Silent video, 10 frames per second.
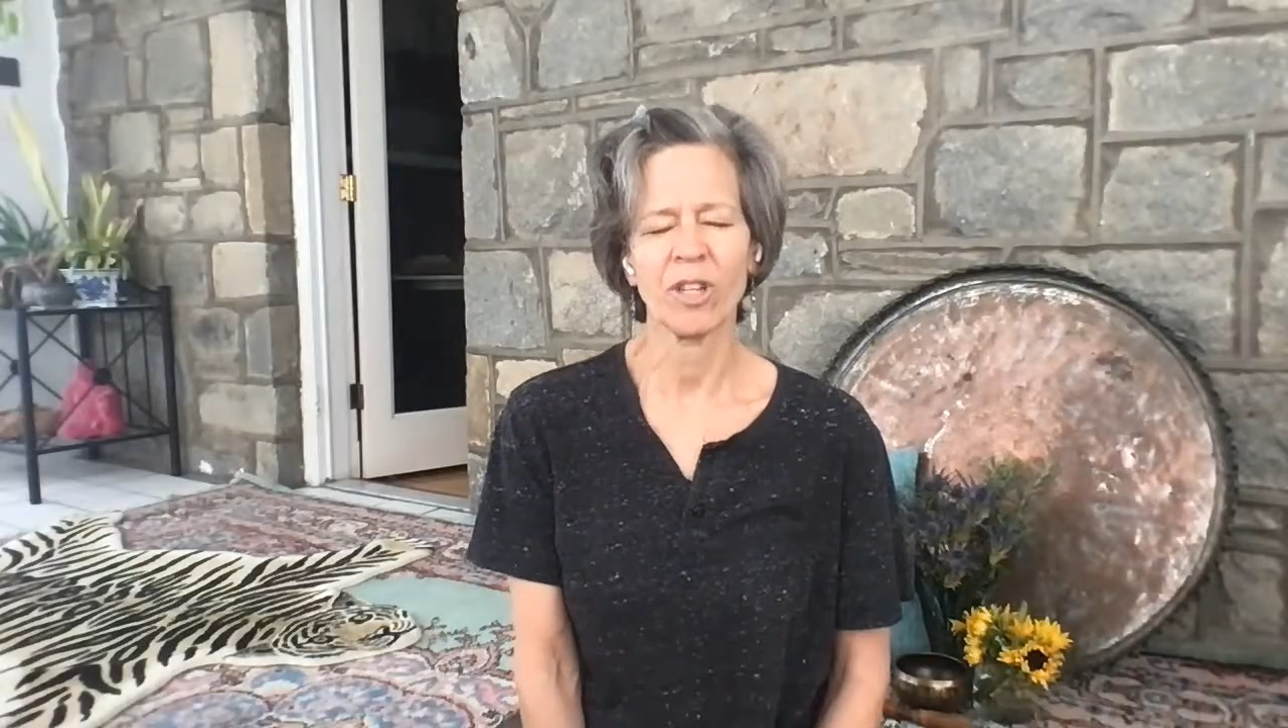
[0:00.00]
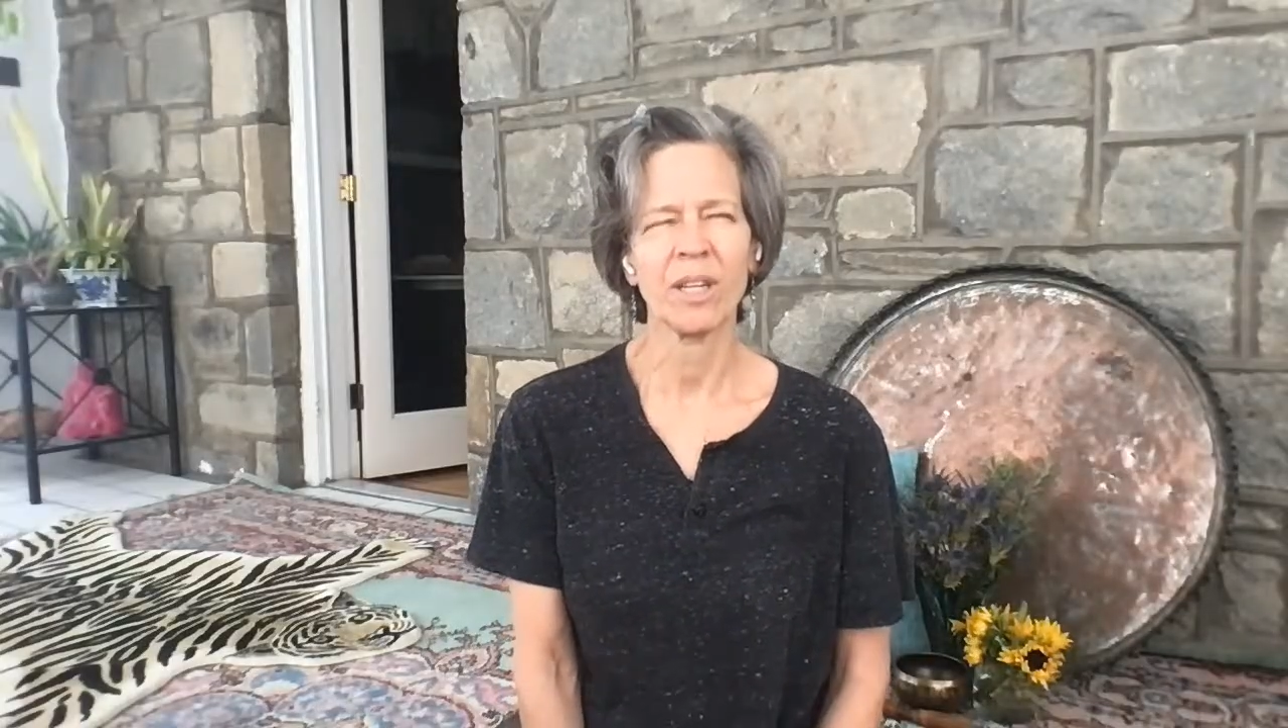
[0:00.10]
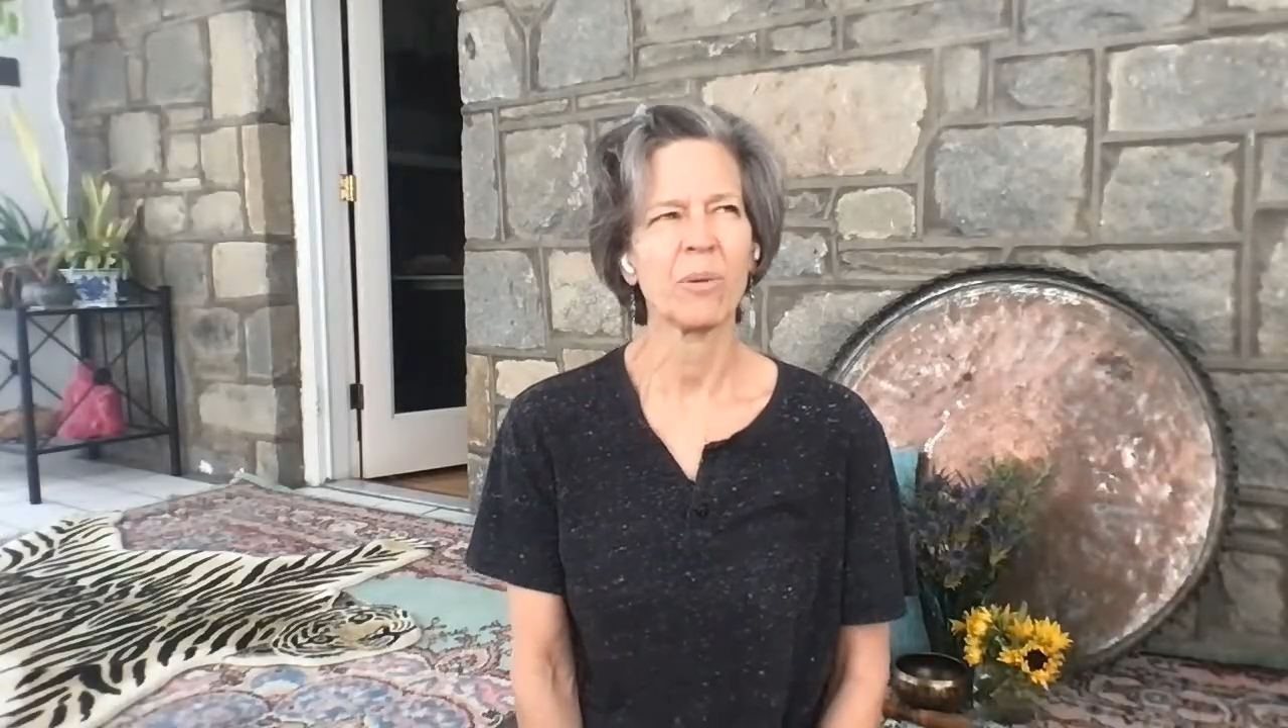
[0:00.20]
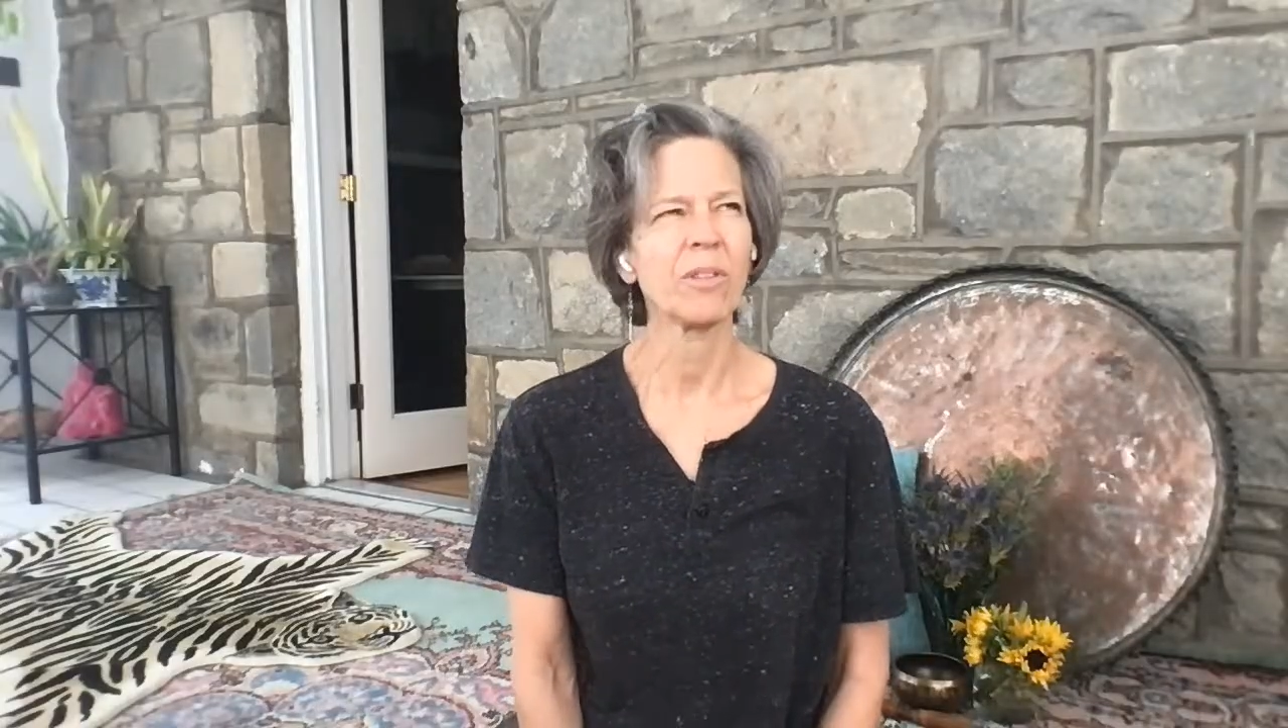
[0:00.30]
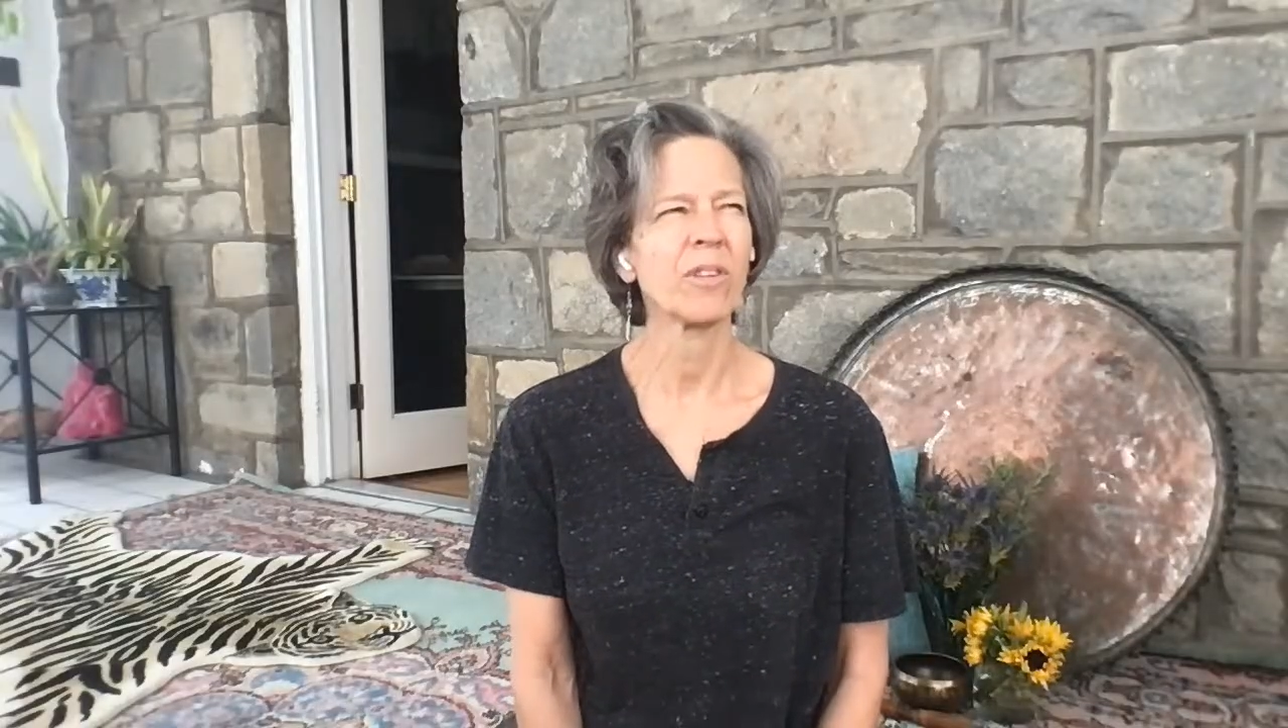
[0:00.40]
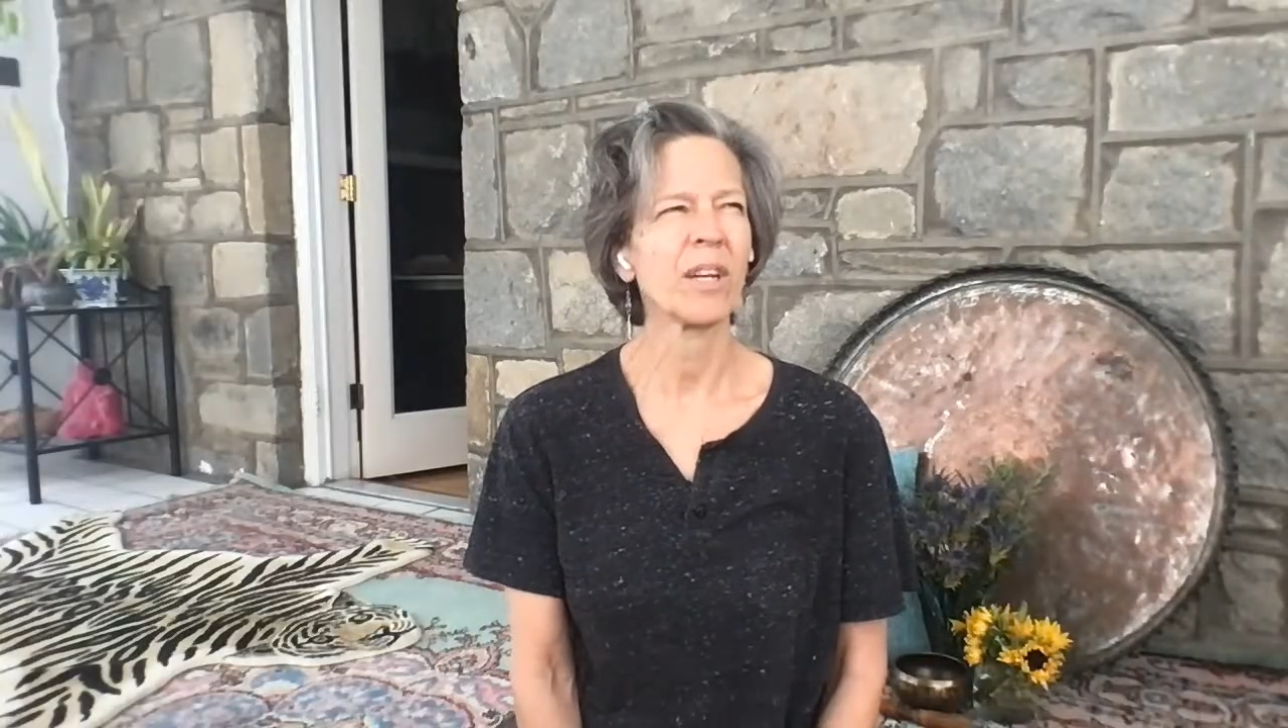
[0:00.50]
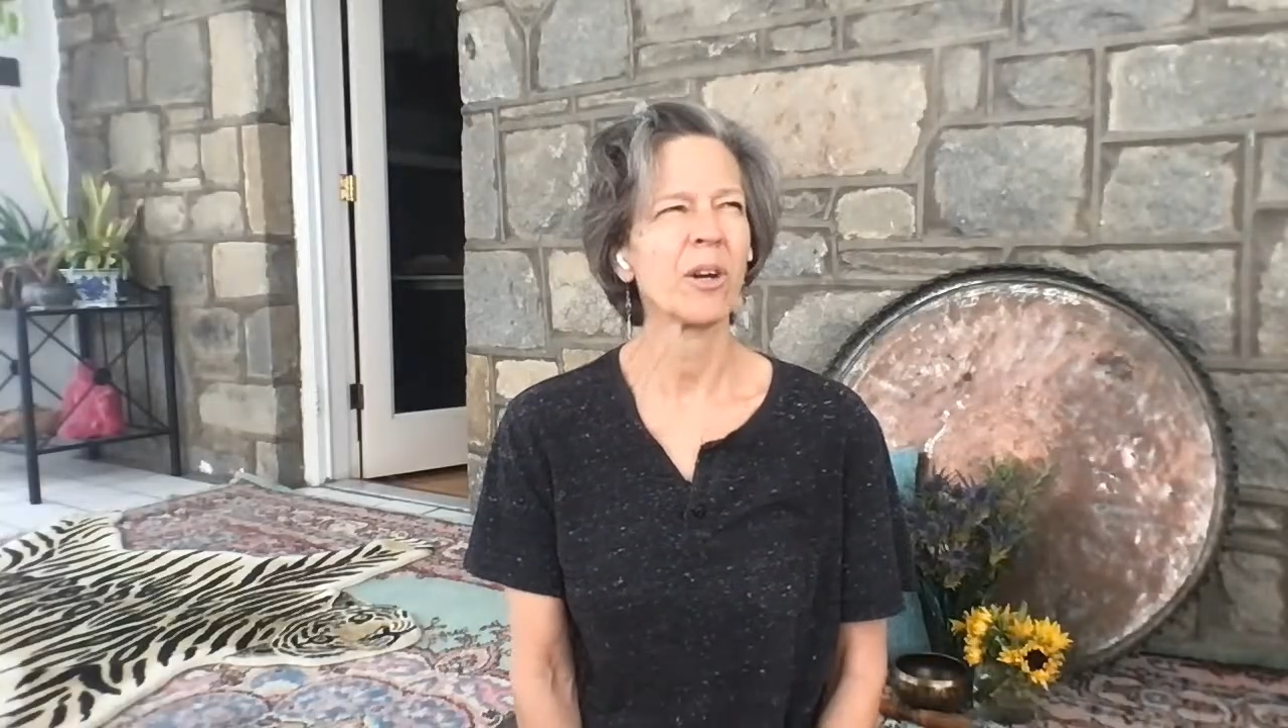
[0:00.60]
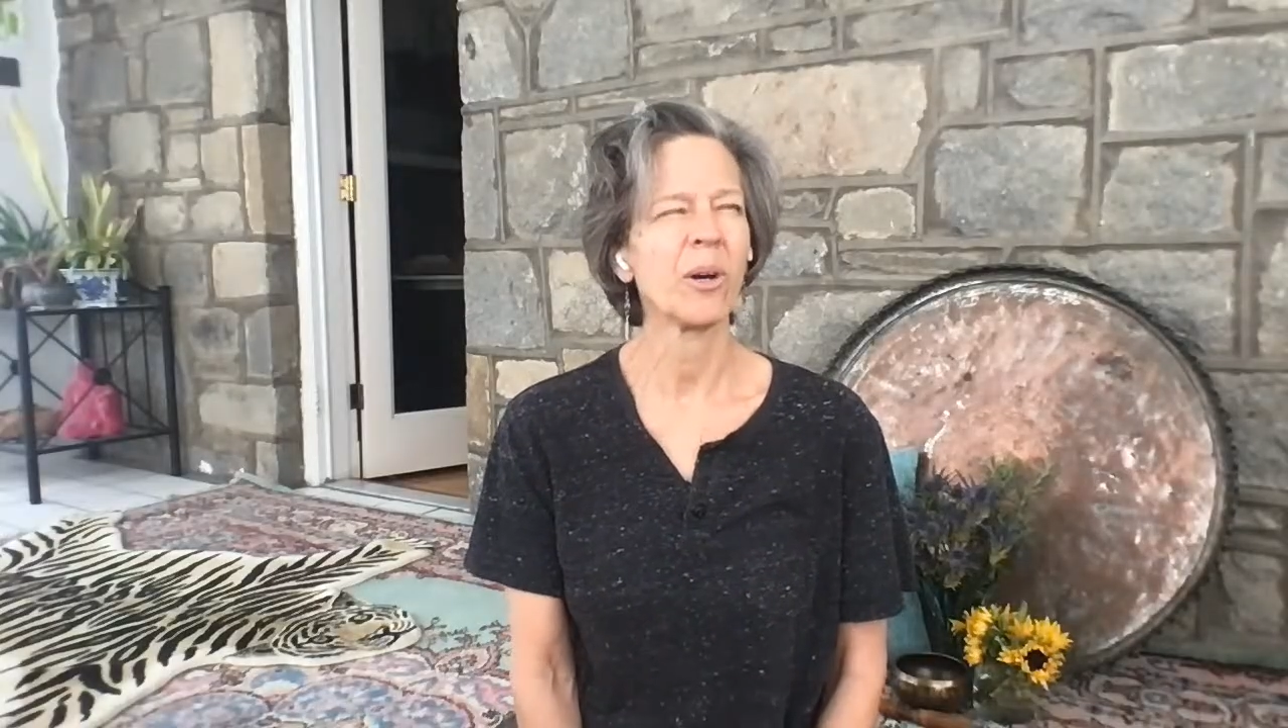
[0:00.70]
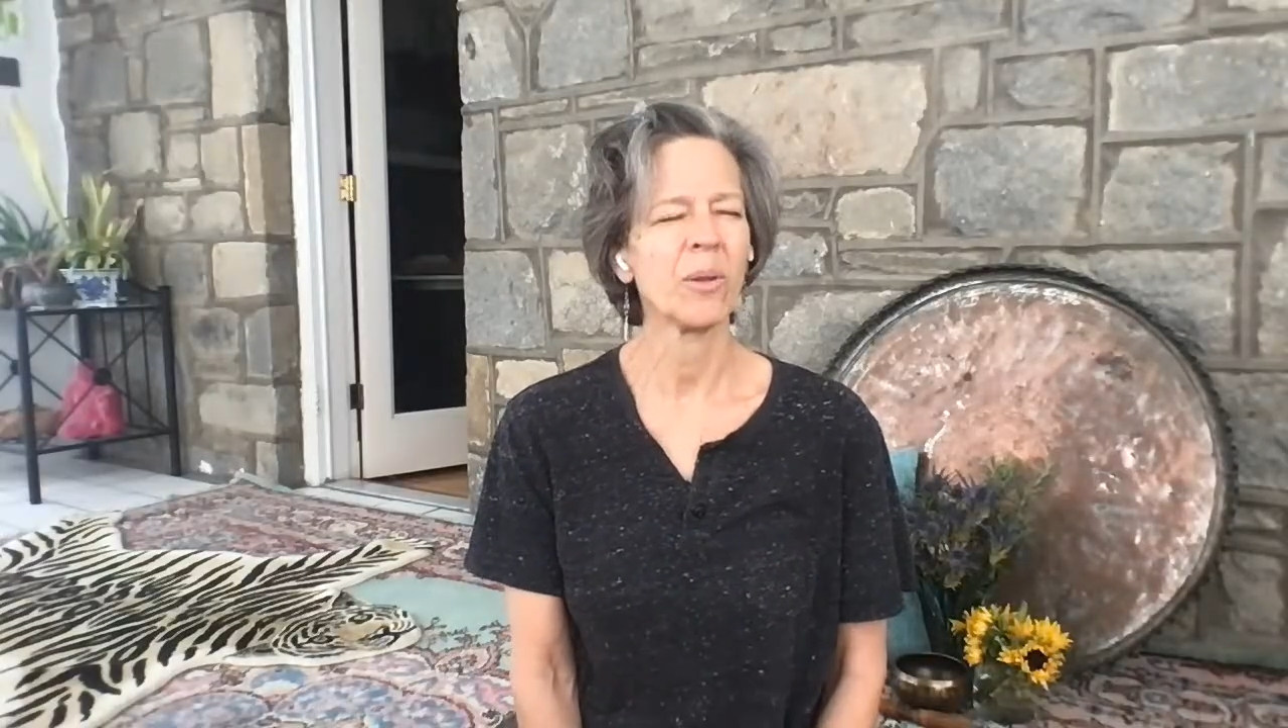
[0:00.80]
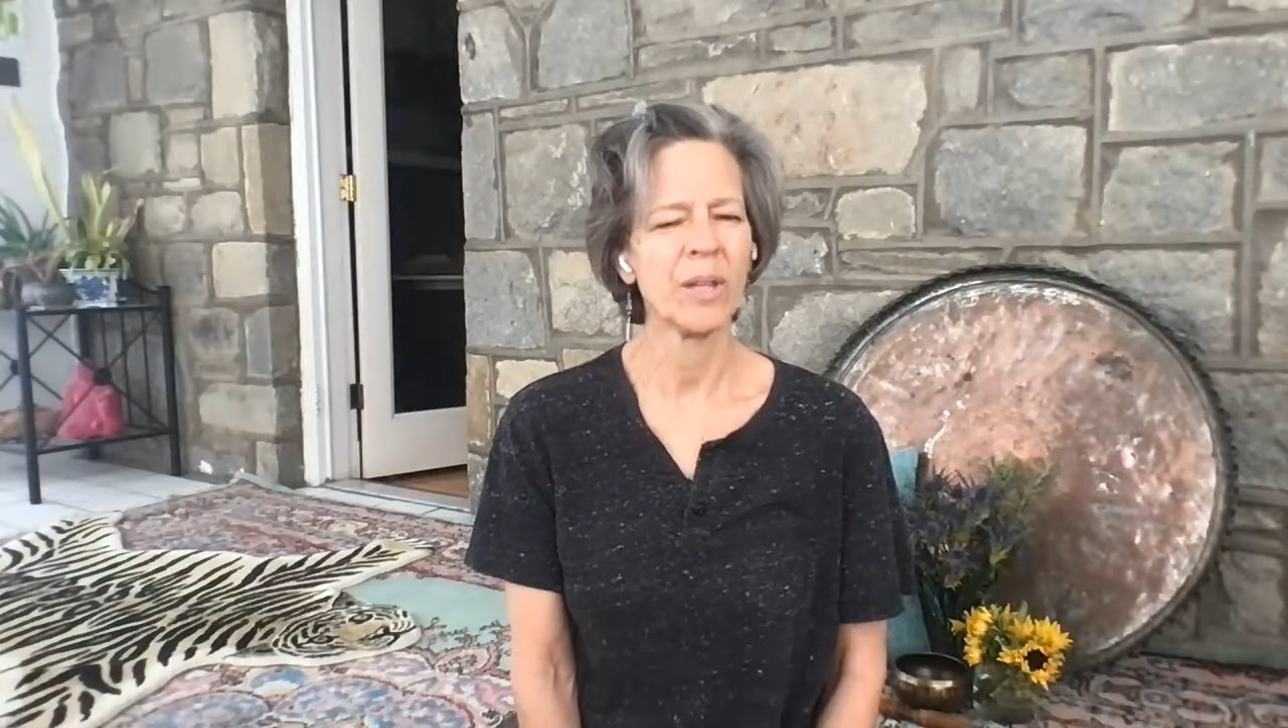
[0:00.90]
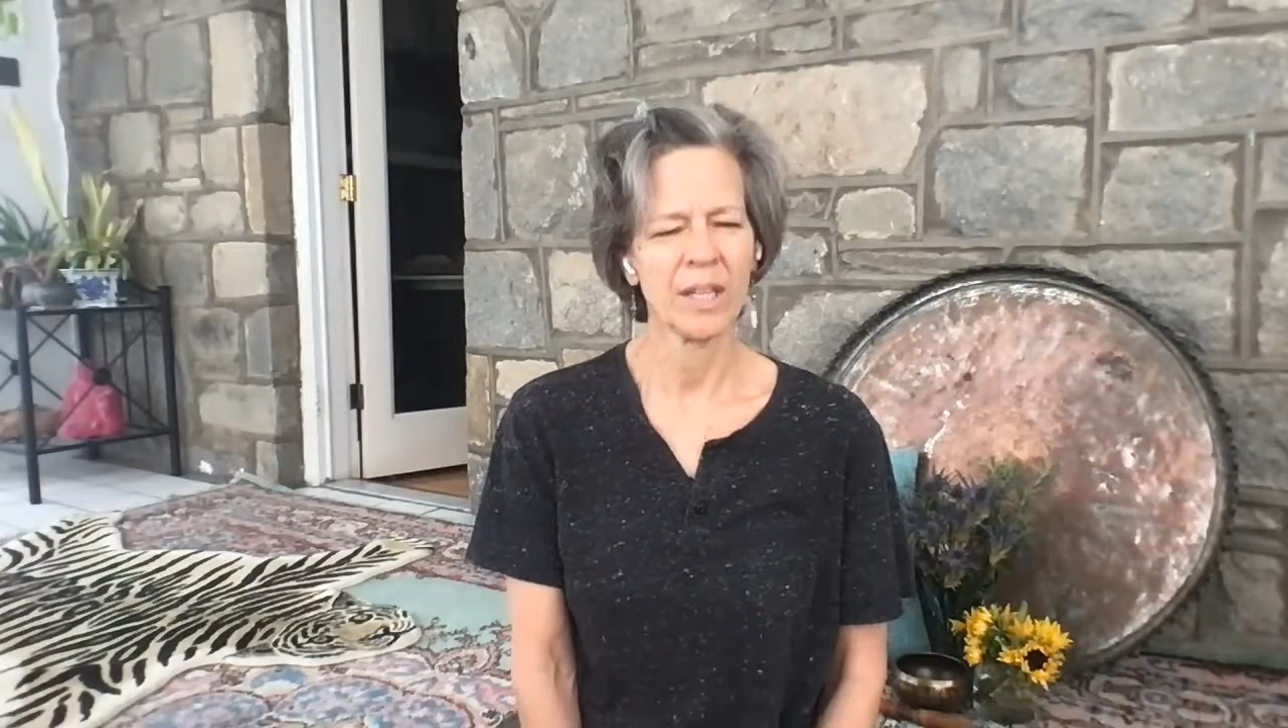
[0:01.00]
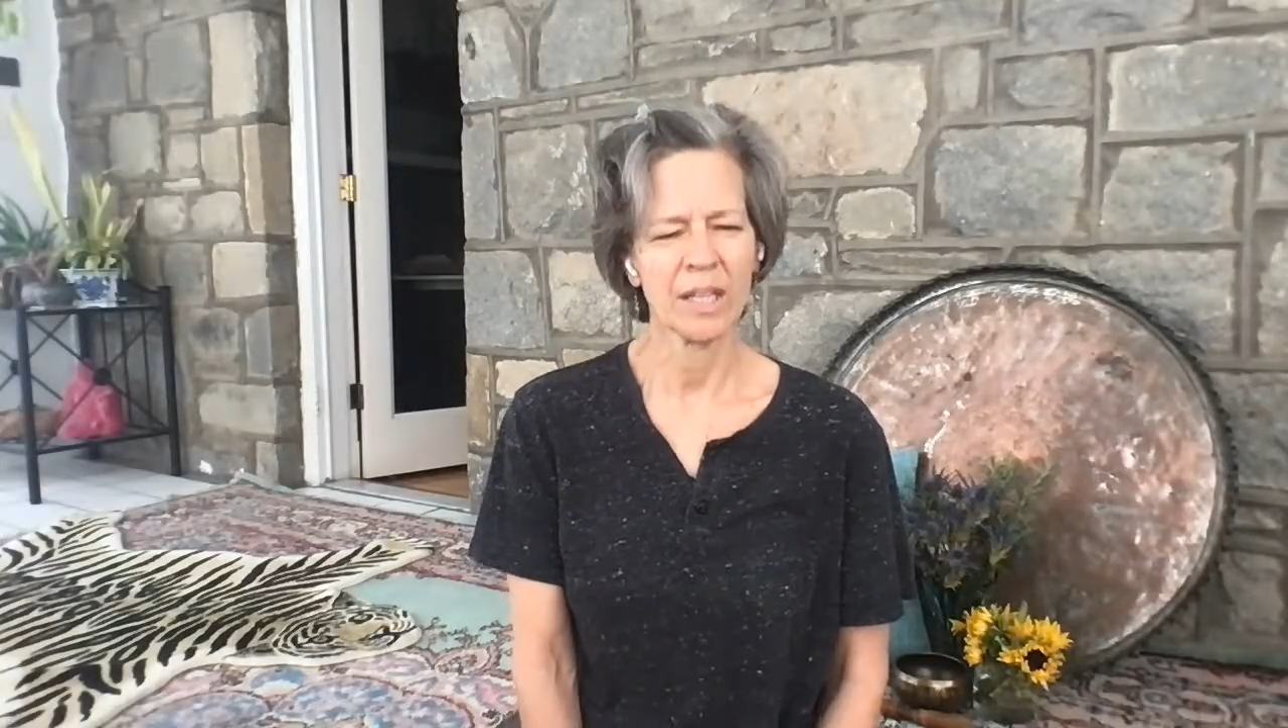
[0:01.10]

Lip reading: of what's that called?